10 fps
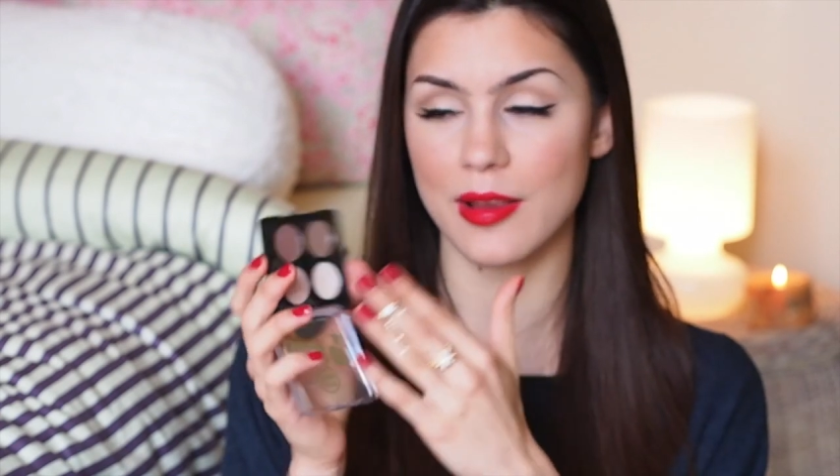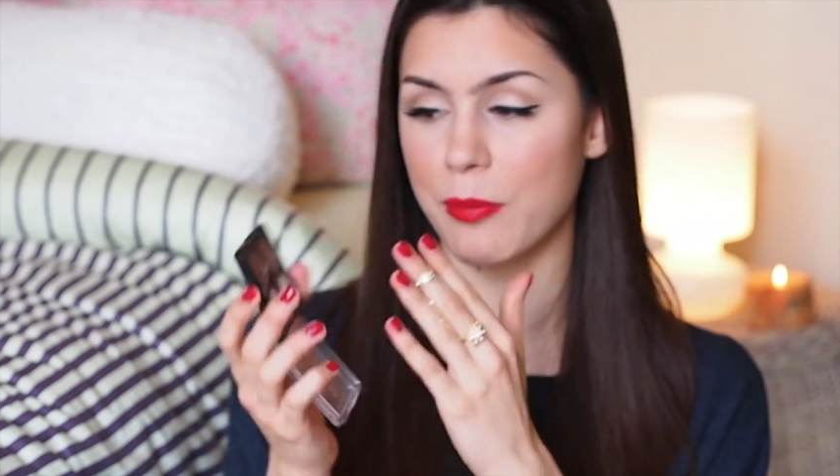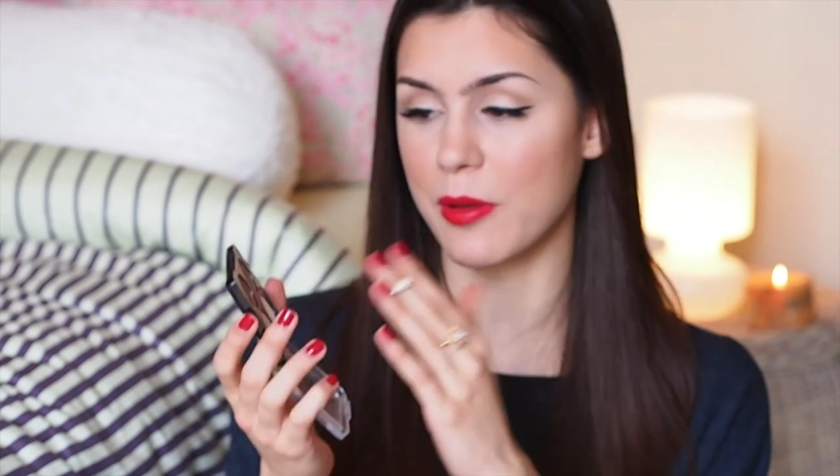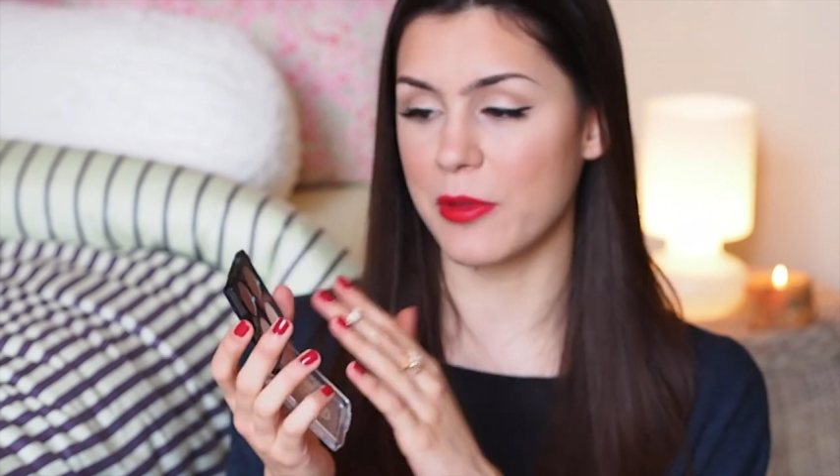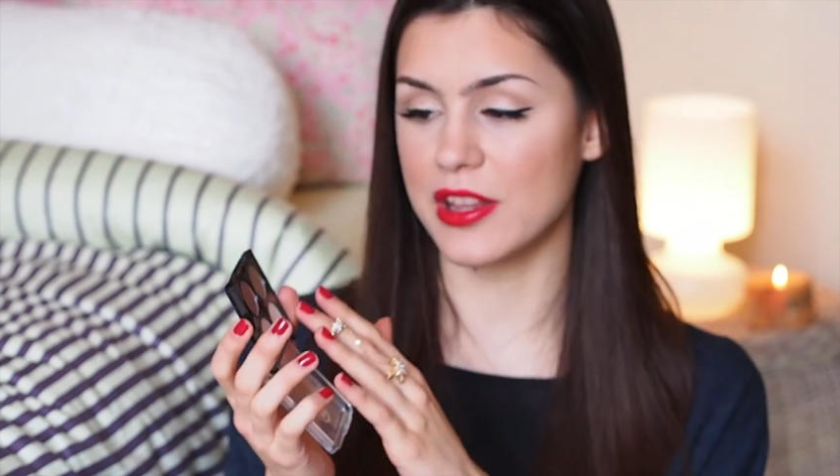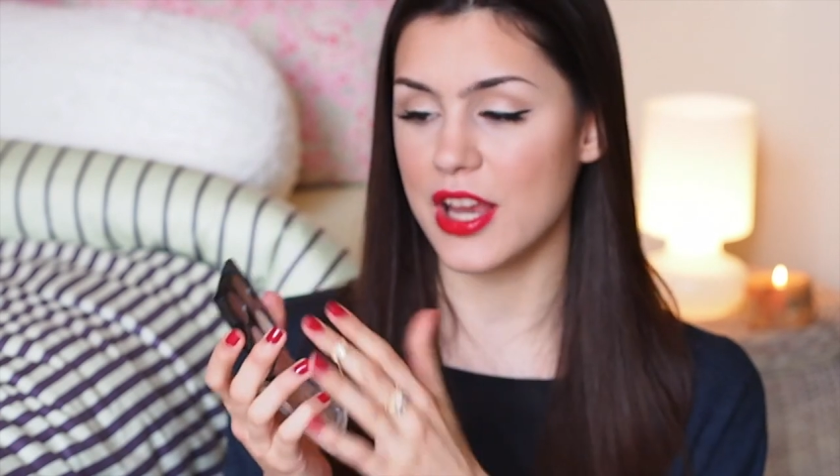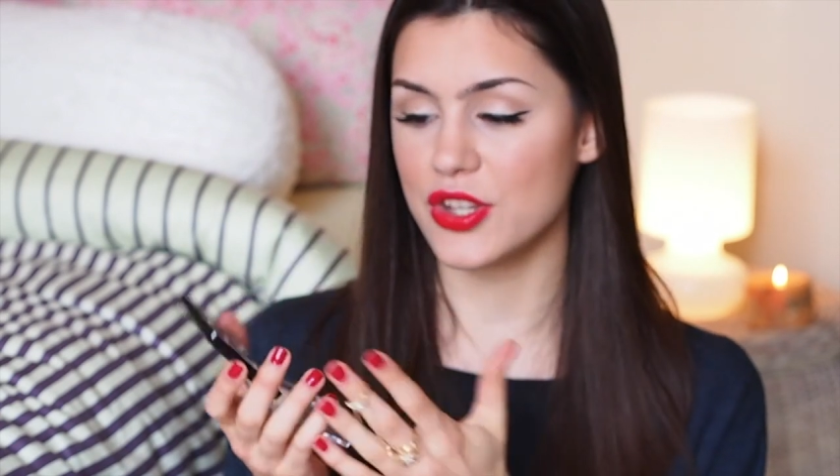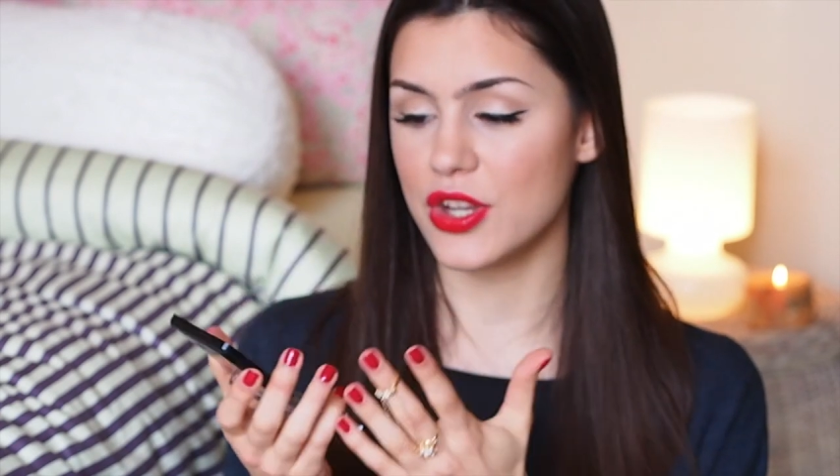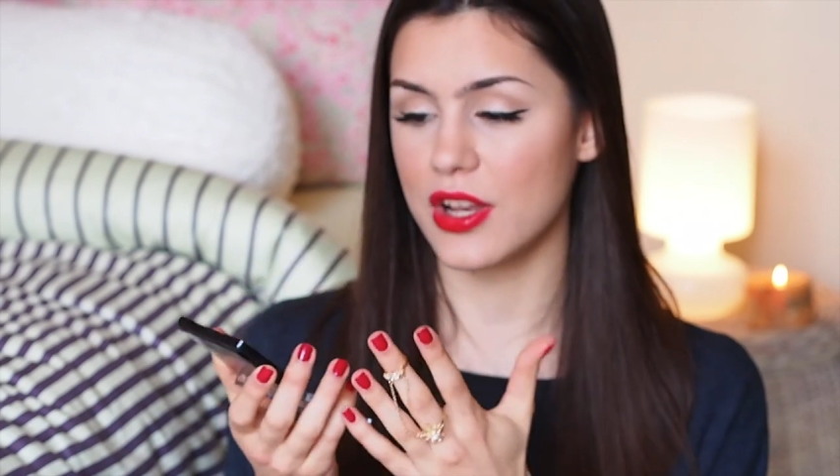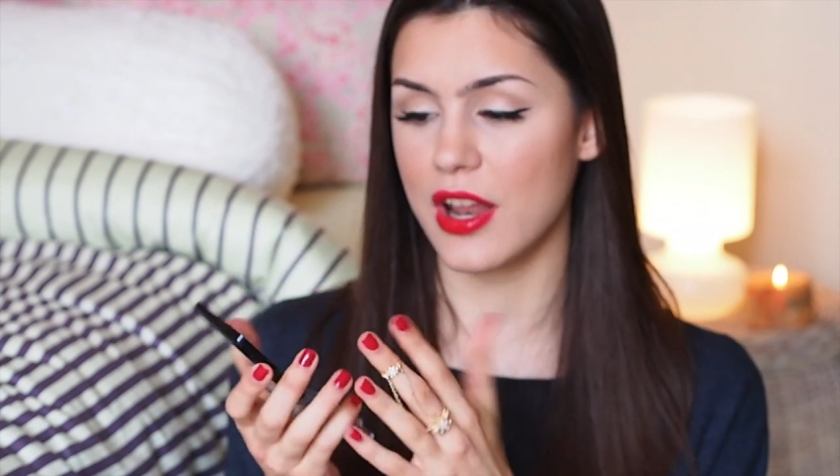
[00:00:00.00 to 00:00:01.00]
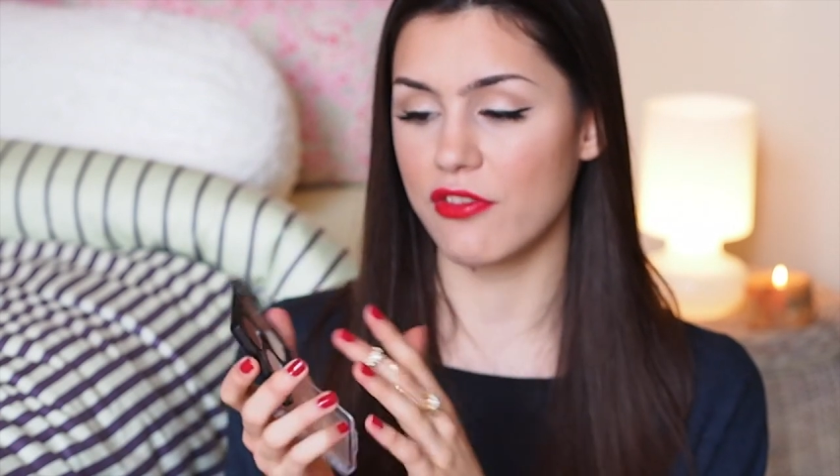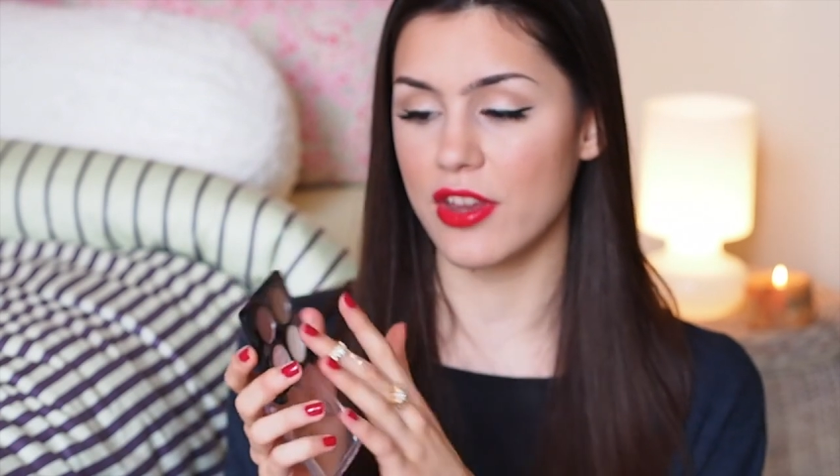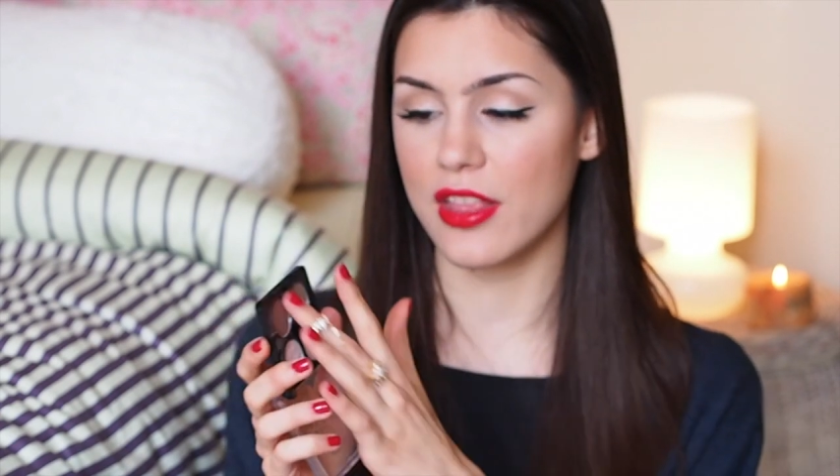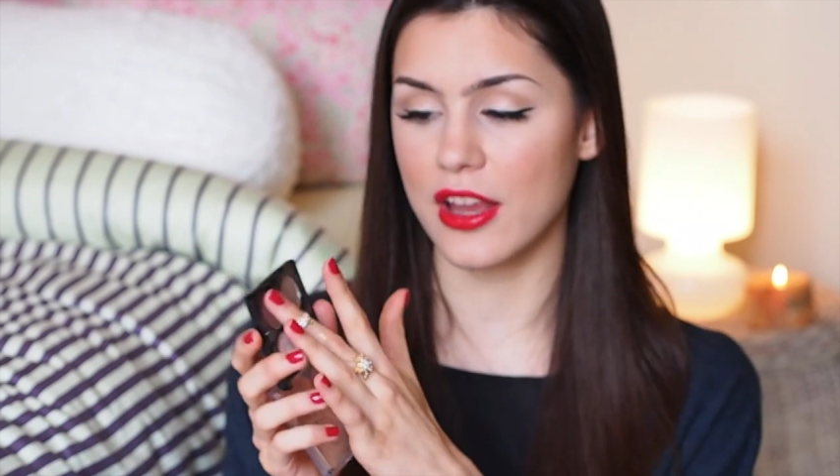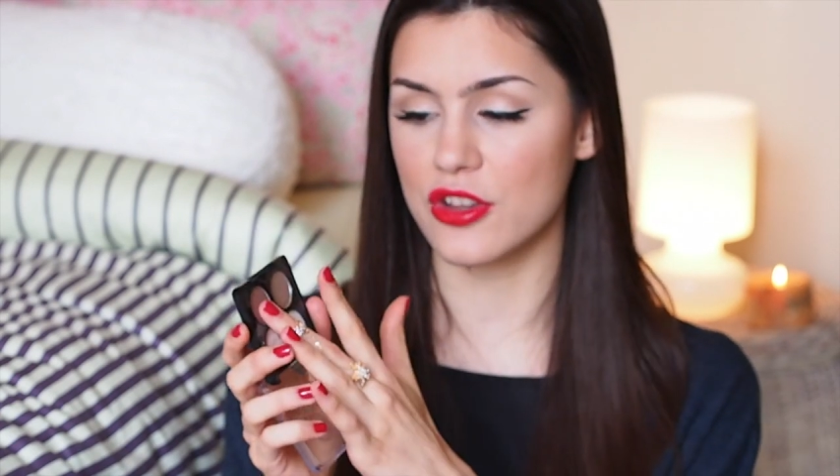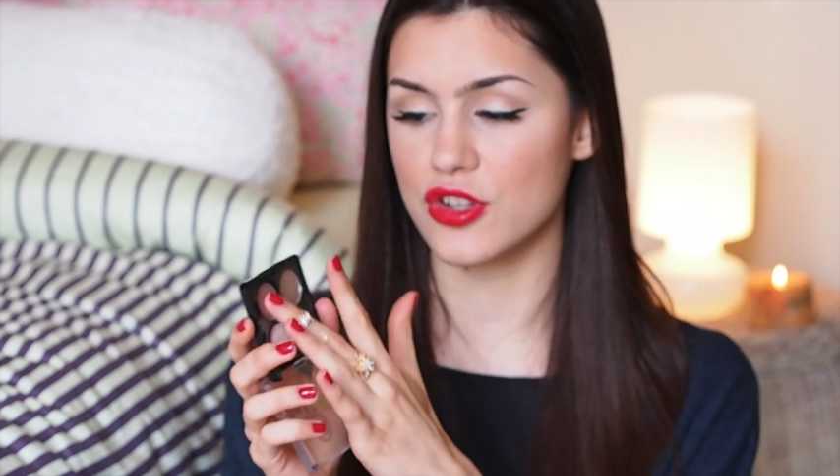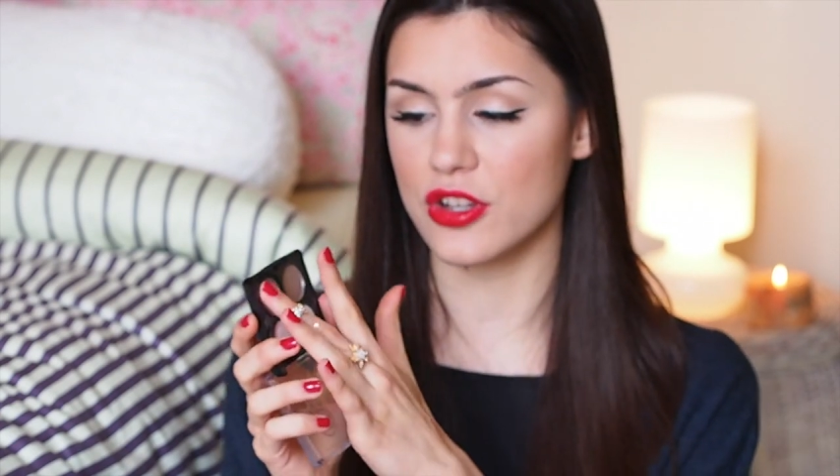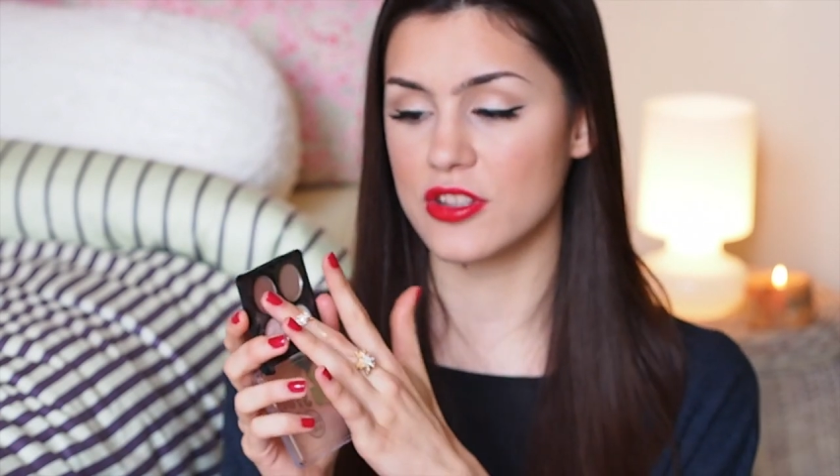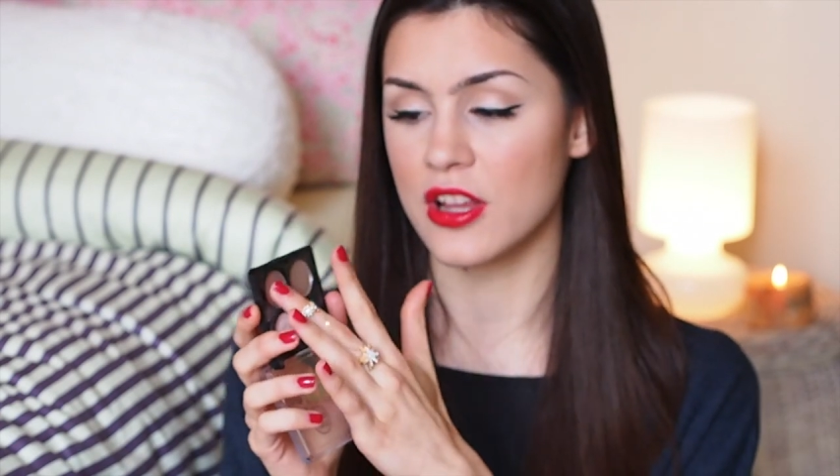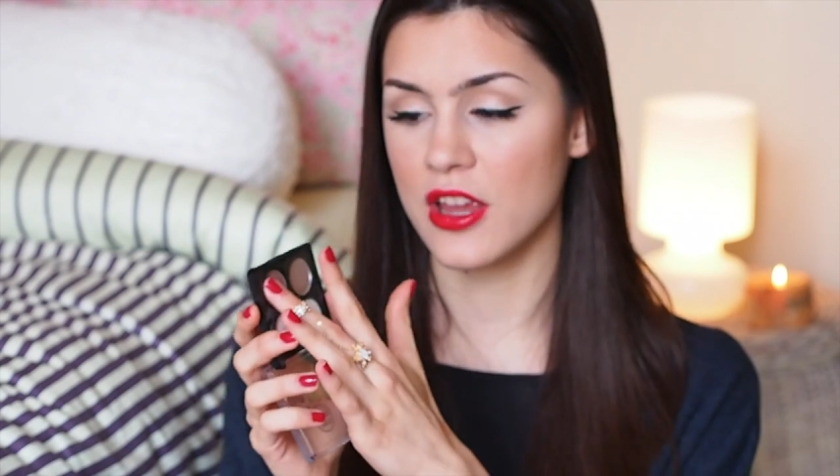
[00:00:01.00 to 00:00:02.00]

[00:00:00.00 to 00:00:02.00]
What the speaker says: pigmentation and everything is just